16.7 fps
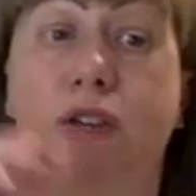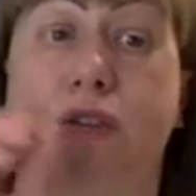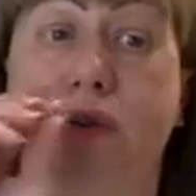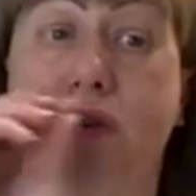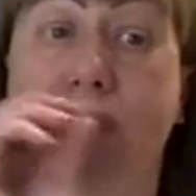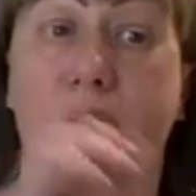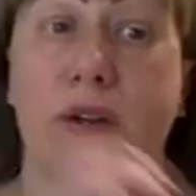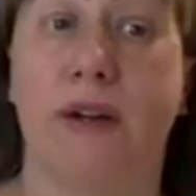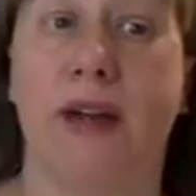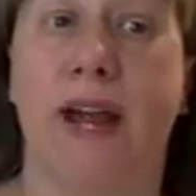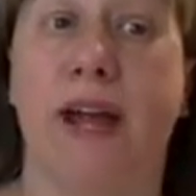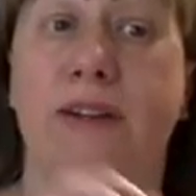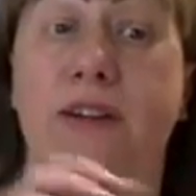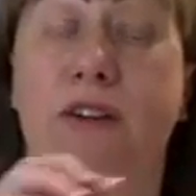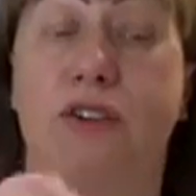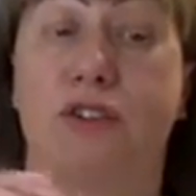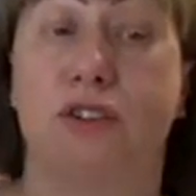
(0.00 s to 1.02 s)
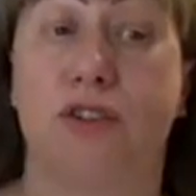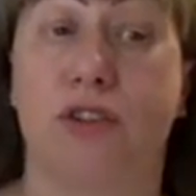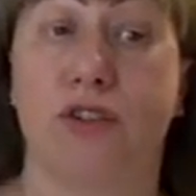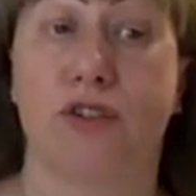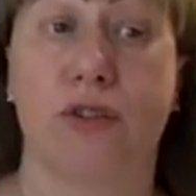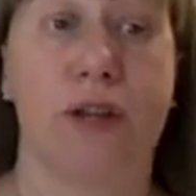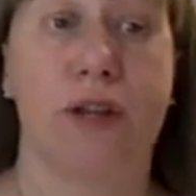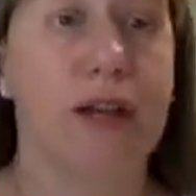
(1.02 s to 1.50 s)
to connect our
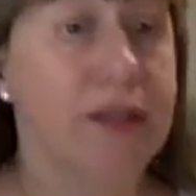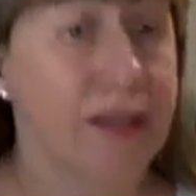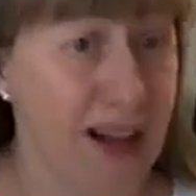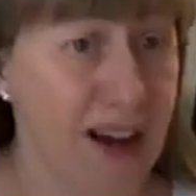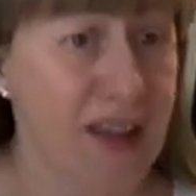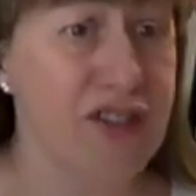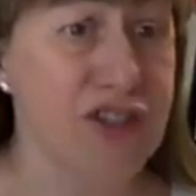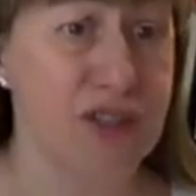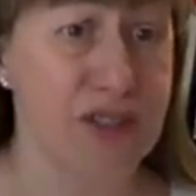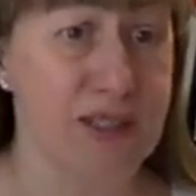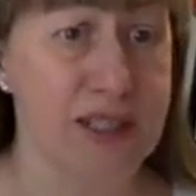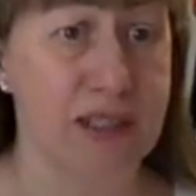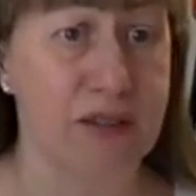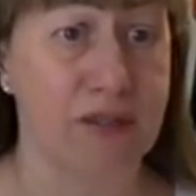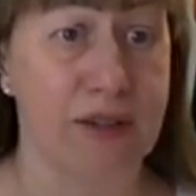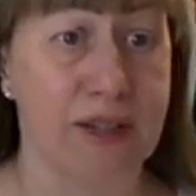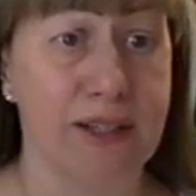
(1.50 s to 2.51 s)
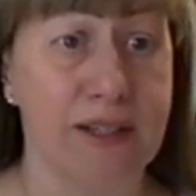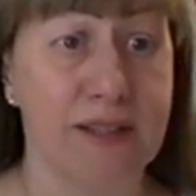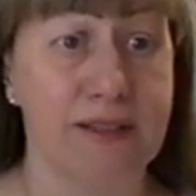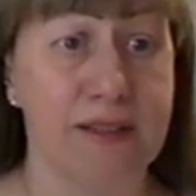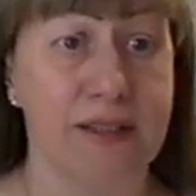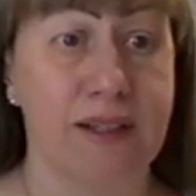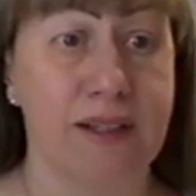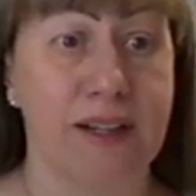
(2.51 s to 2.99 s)
children to god consciously
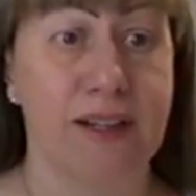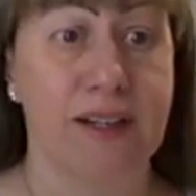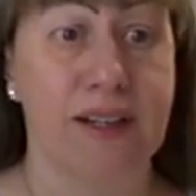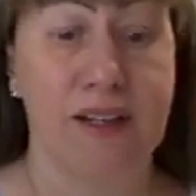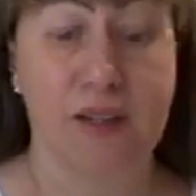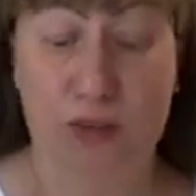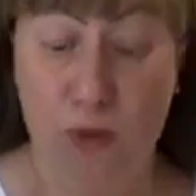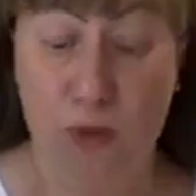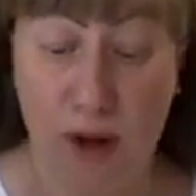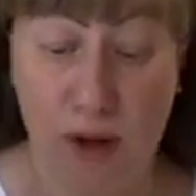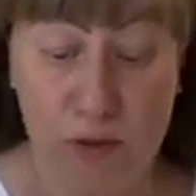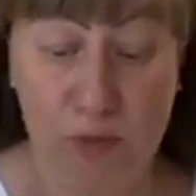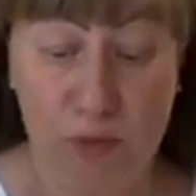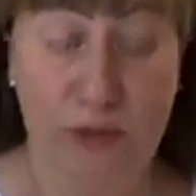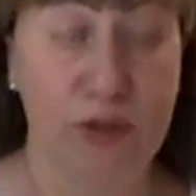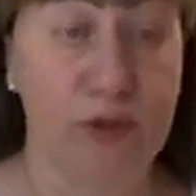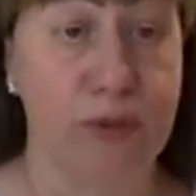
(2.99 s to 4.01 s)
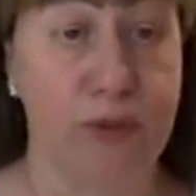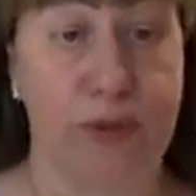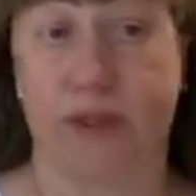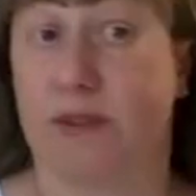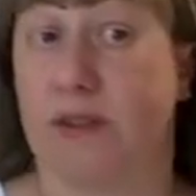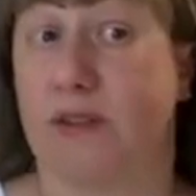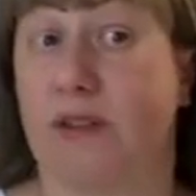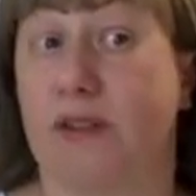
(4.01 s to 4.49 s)
right so, how do we do
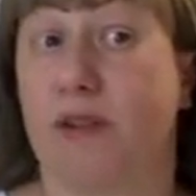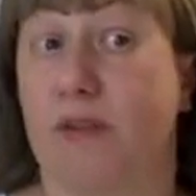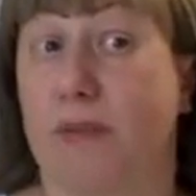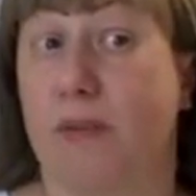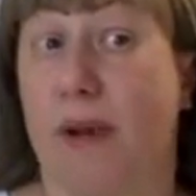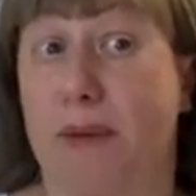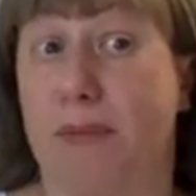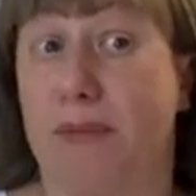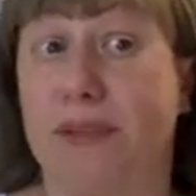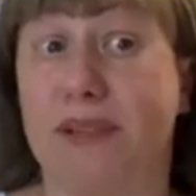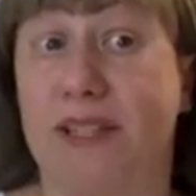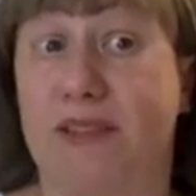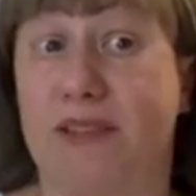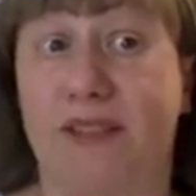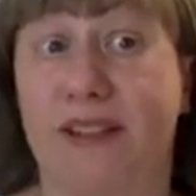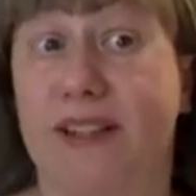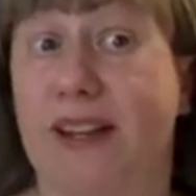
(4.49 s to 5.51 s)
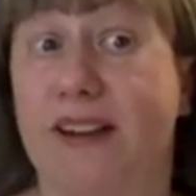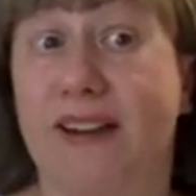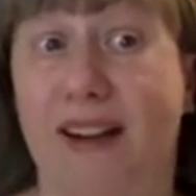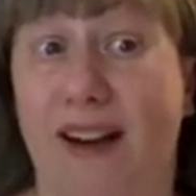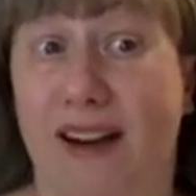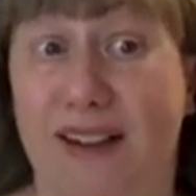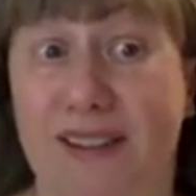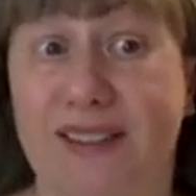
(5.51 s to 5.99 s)
it? By believing that
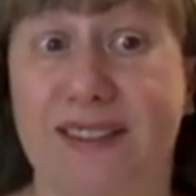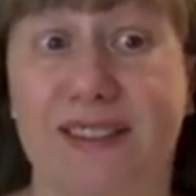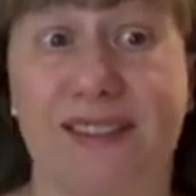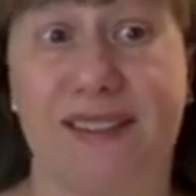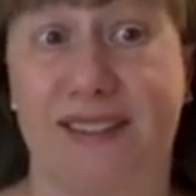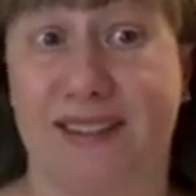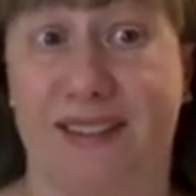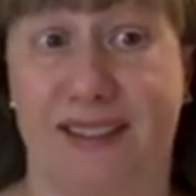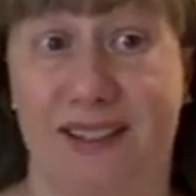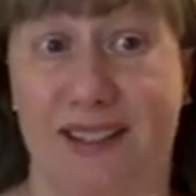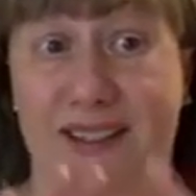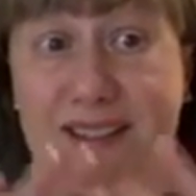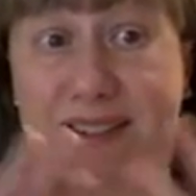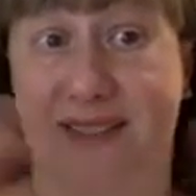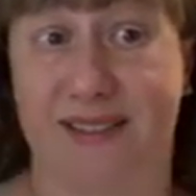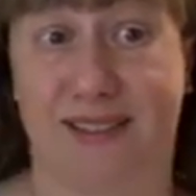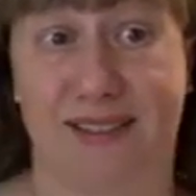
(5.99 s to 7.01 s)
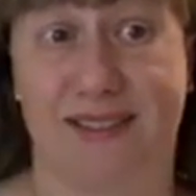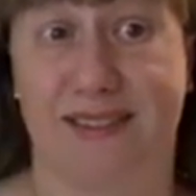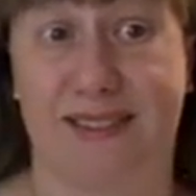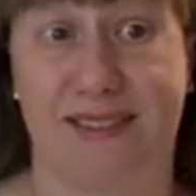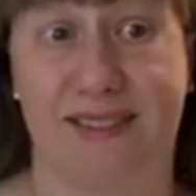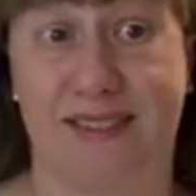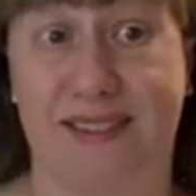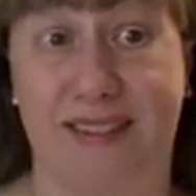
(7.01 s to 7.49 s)
God is
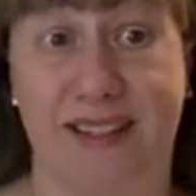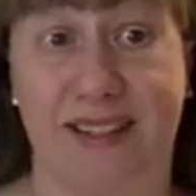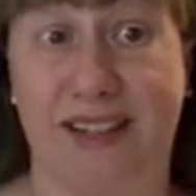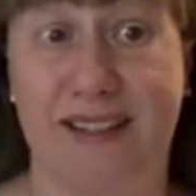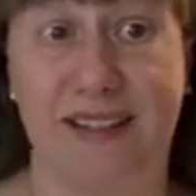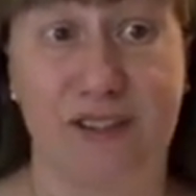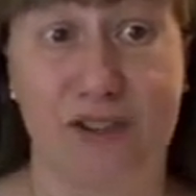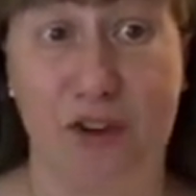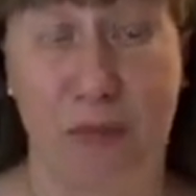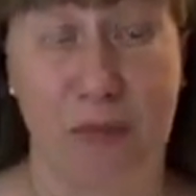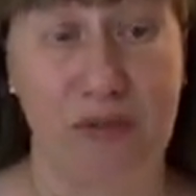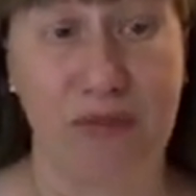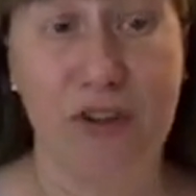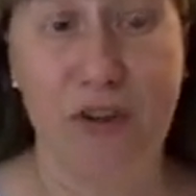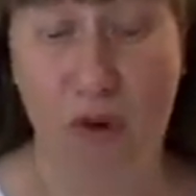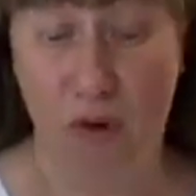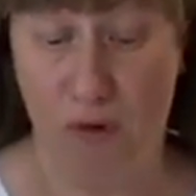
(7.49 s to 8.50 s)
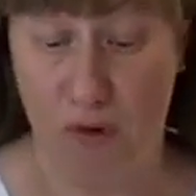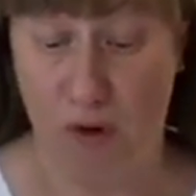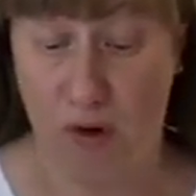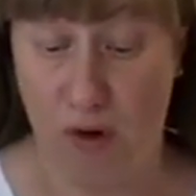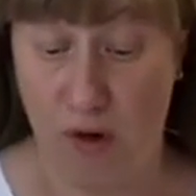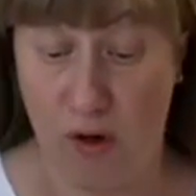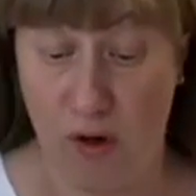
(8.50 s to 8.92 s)
at the top of it all.